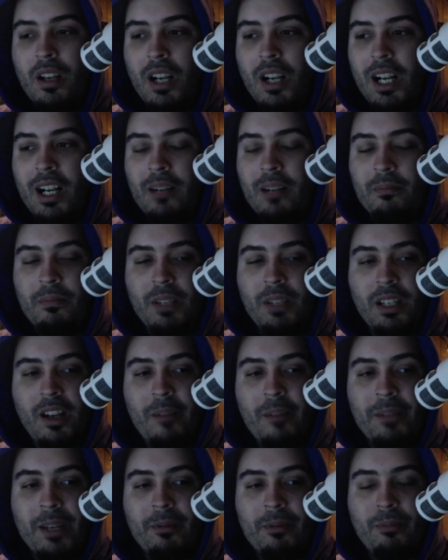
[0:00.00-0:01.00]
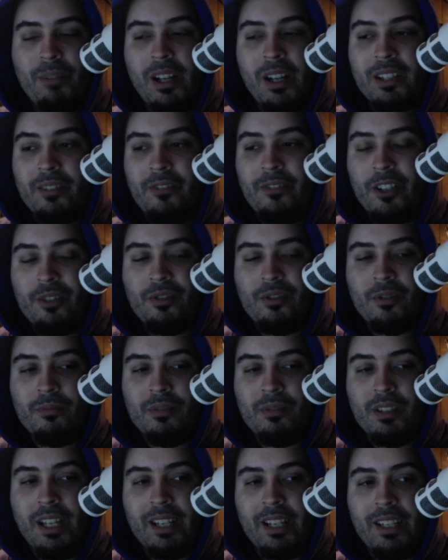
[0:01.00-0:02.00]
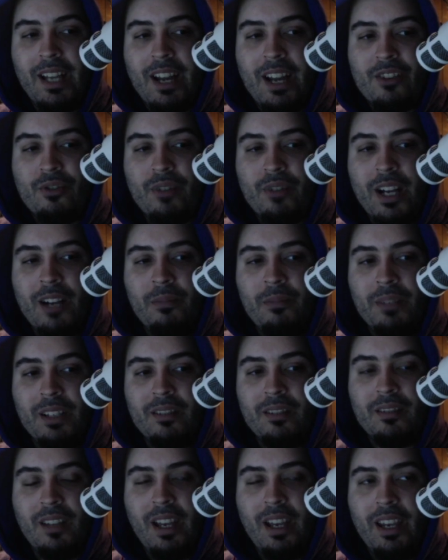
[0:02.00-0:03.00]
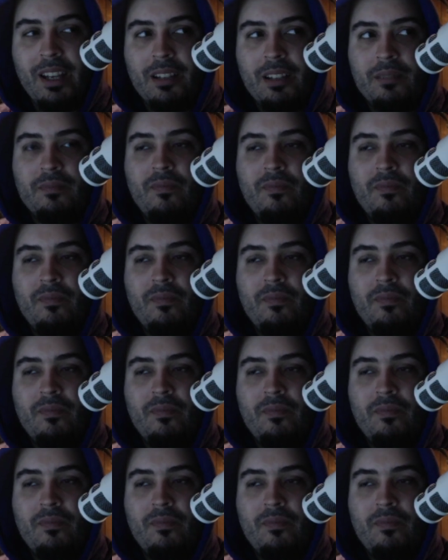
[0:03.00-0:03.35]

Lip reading: And not being able to block the Fearsomes like natural means like